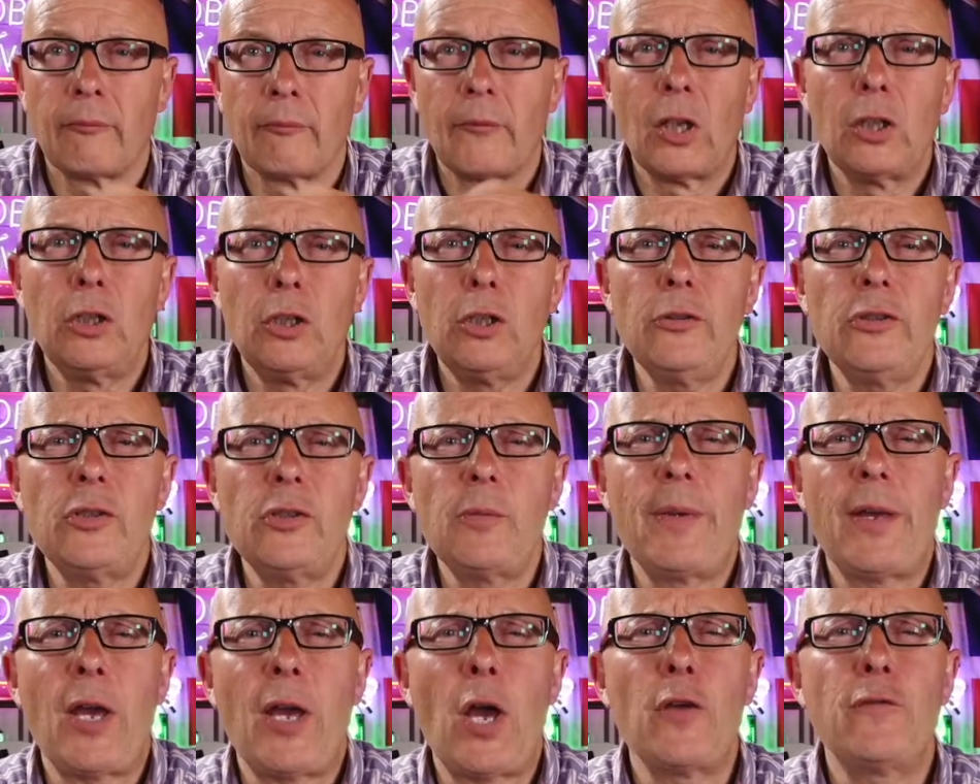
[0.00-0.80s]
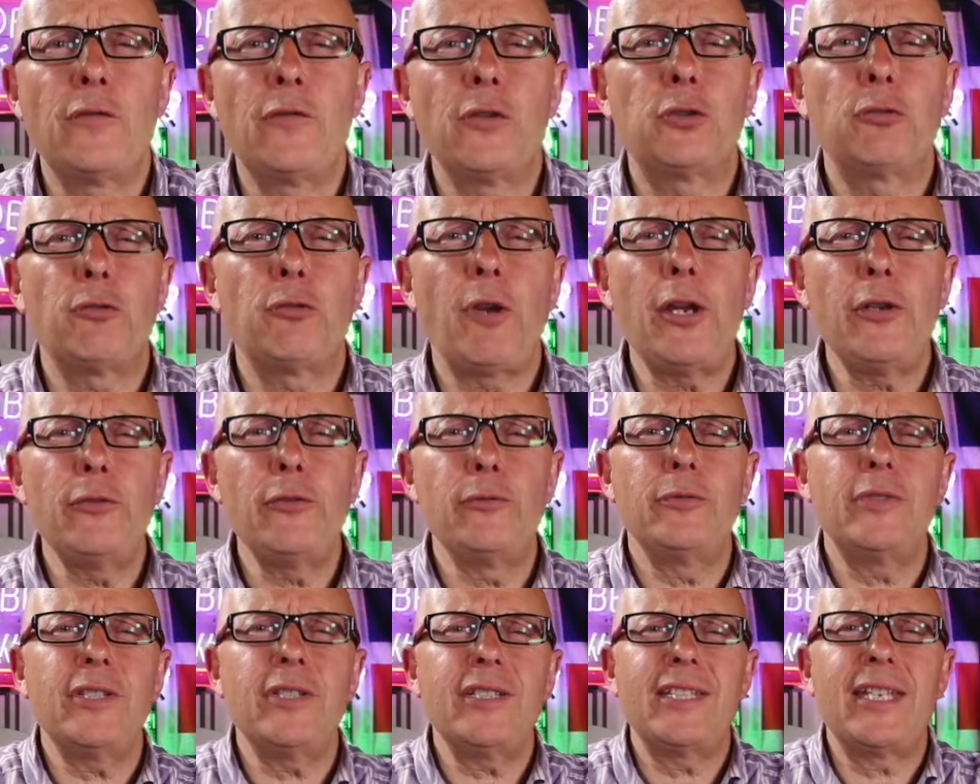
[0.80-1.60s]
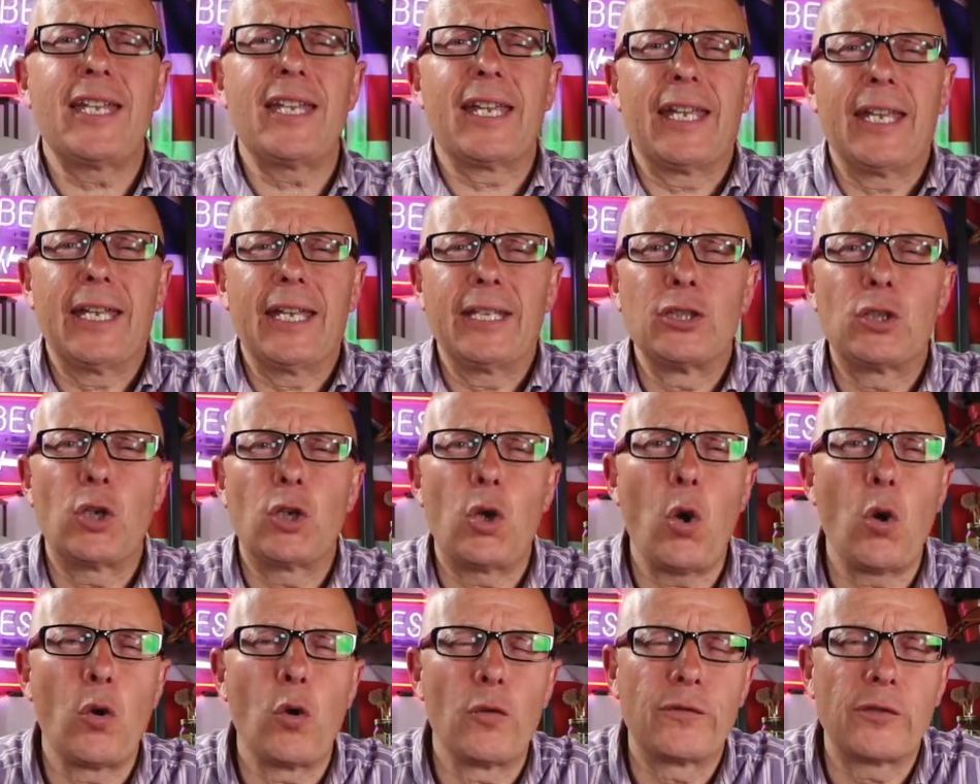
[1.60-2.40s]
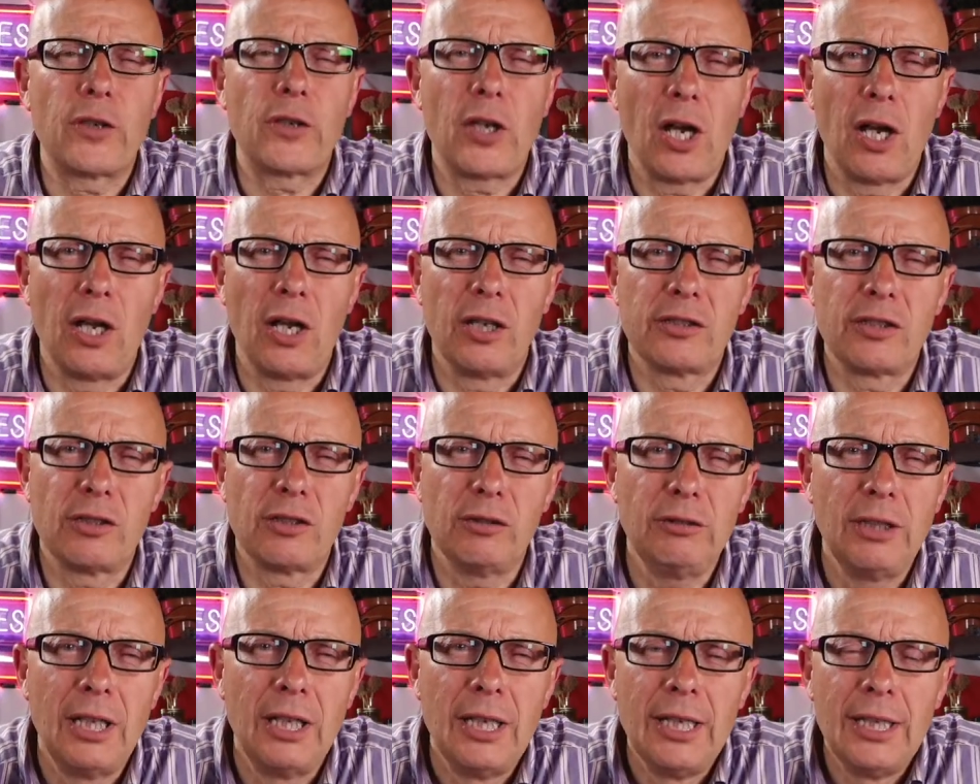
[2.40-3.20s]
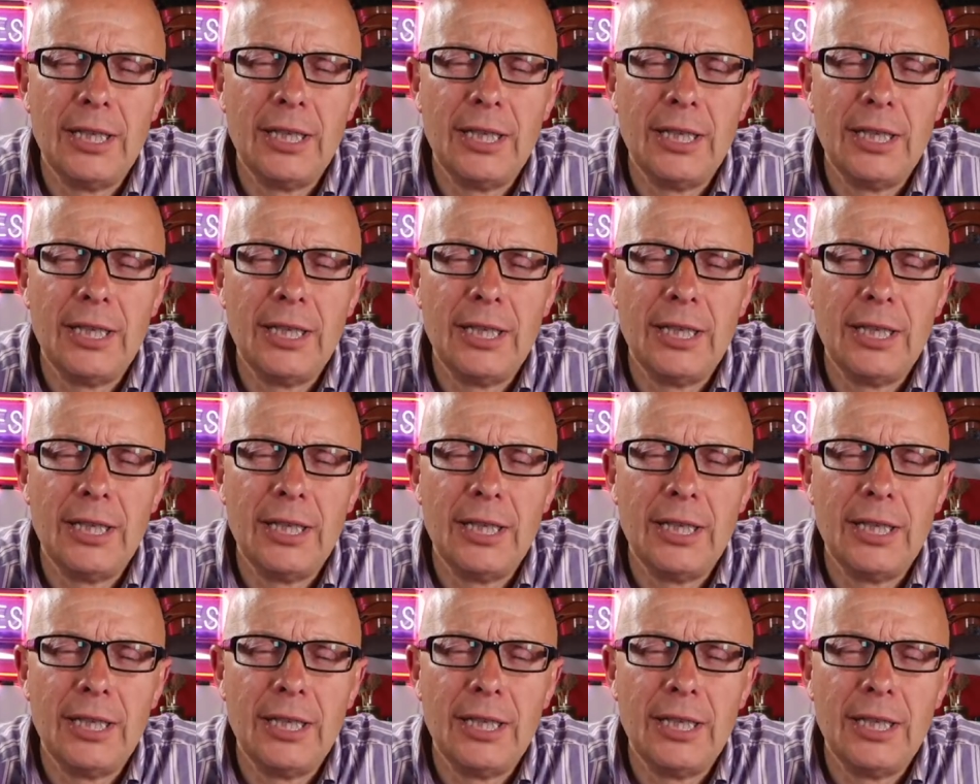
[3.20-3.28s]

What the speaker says: Looks a bit overgrown, doesn't it, in Corfe Castle?